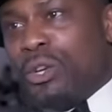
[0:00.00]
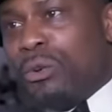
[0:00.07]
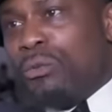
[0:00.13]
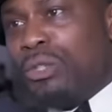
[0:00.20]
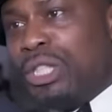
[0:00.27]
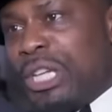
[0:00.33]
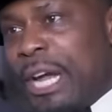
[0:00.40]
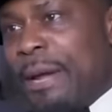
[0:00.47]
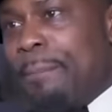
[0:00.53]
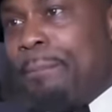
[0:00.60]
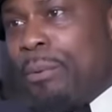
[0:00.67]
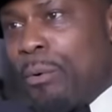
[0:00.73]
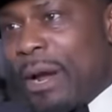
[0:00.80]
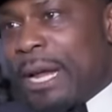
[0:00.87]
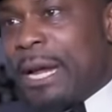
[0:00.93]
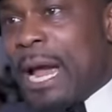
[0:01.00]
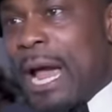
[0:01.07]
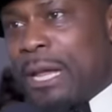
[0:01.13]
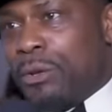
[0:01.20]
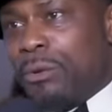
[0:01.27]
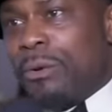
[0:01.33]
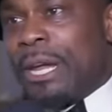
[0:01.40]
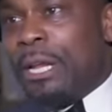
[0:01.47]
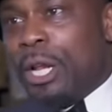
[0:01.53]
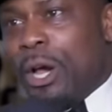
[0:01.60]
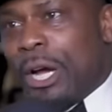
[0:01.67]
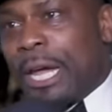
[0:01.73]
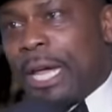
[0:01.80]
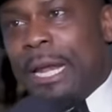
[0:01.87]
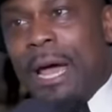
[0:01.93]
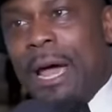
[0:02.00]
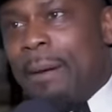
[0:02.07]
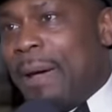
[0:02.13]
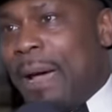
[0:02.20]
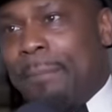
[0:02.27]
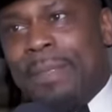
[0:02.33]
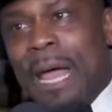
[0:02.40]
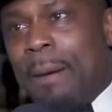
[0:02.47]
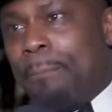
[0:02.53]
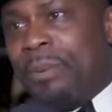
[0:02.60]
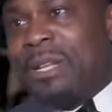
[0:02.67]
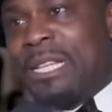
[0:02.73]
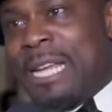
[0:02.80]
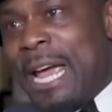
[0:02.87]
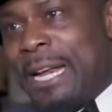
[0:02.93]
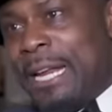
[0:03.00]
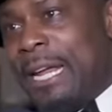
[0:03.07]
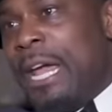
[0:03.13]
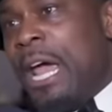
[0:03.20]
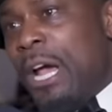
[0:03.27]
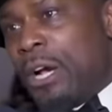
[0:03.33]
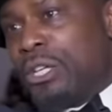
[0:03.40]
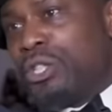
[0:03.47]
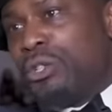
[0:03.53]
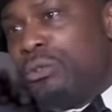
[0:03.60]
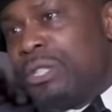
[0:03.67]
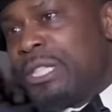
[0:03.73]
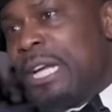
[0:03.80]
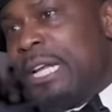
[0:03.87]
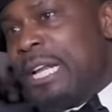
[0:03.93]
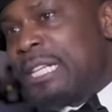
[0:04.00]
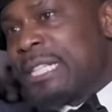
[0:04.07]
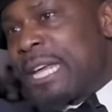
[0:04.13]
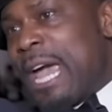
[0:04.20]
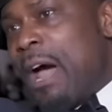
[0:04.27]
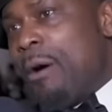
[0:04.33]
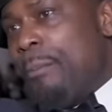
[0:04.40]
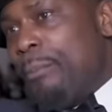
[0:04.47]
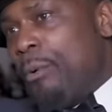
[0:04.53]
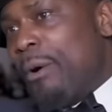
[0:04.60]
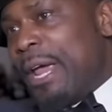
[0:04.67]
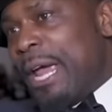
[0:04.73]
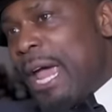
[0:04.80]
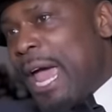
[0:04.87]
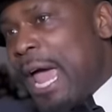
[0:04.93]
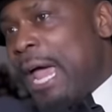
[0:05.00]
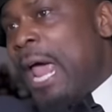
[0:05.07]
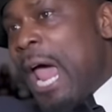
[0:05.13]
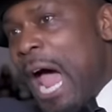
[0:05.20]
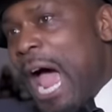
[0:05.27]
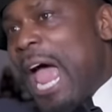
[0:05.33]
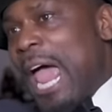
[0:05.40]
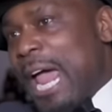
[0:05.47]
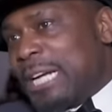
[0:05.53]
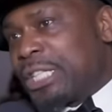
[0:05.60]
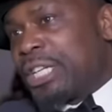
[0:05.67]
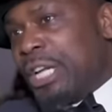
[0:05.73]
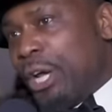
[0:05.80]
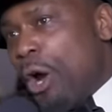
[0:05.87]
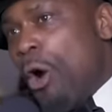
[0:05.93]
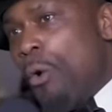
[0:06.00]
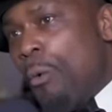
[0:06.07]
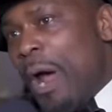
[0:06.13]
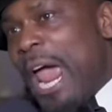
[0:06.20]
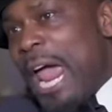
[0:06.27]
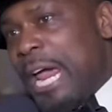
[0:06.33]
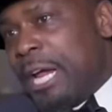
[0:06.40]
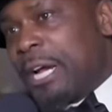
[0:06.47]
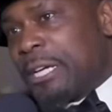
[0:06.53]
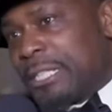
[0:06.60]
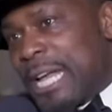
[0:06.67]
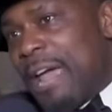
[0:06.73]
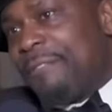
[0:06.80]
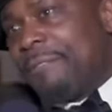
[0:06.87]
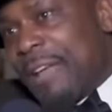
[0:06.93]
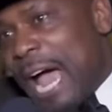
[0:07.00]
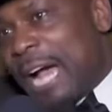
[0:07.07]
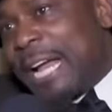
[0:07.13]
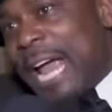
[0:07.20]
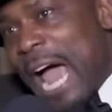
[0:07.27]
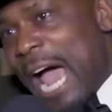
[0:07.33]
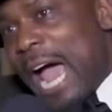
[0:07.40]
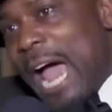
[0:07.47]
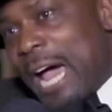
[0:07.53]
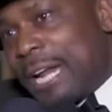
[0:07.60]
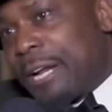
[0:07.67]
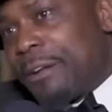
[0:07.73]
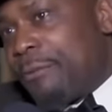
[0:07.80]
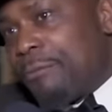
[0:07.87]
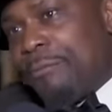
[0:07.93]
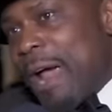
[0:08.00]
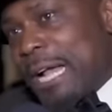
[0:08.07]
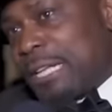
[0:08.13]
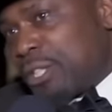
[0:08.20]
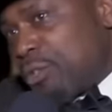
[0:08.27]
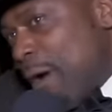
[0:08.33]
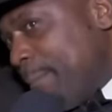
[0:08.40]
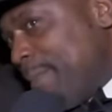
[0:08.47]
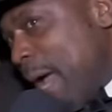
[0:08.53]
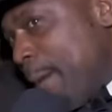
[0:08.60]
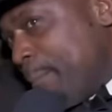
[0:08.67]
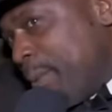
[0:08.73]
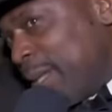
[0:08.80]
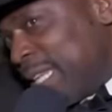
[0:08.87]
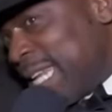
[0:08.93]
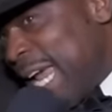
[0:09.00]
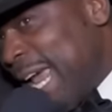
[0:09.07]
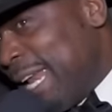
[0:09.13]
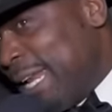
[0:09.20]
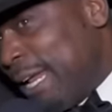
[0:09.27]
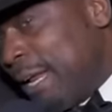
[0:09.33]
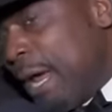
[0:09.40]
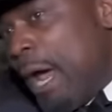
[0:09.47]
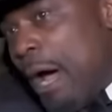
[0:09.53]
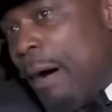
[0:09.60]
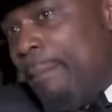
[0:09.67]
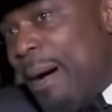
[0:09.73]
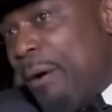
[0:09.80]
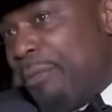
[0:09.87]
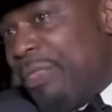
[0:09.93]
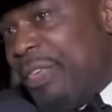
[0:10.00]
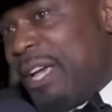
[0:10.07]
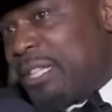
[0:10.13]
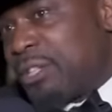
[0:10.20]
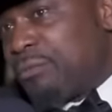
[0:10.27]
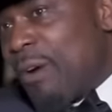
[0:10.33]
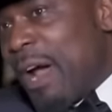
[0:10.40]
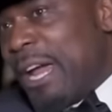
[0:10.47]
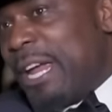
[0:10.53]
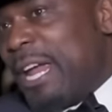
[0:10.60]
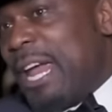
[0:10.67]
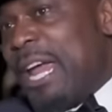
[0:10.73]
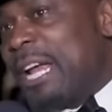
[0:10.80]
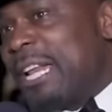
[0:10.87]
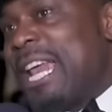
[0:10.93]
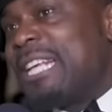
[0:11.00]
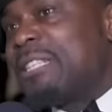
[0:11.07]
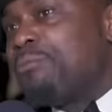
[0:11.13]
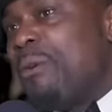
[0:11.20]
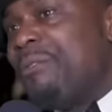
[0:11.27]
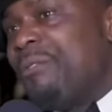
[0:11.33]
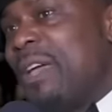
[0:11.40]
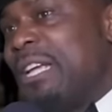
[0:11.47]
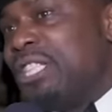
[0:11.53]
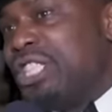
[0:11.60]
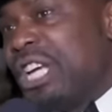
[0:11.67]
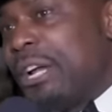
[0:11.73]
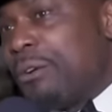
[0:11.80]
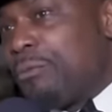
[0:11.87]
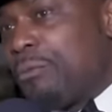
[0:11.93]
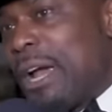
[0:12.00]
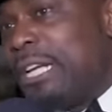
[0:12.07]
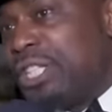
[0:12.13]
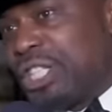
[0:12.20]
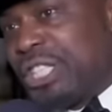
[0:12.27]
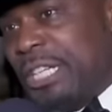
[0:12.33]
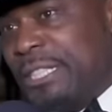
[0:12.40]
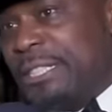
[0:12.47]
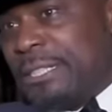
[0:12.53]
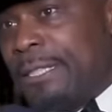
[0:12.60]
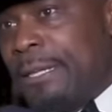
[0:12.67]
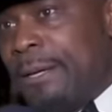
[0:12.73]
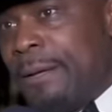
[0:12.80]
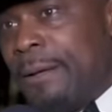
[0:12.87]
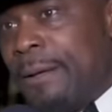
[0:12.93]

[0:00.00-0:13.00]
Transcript: Eugene Boycott, you can look it up. I'm not pretending, because you see this cowboy hat. I actually own acres after I got out of the rat. So I'm not pretending about this right here. That's within generations.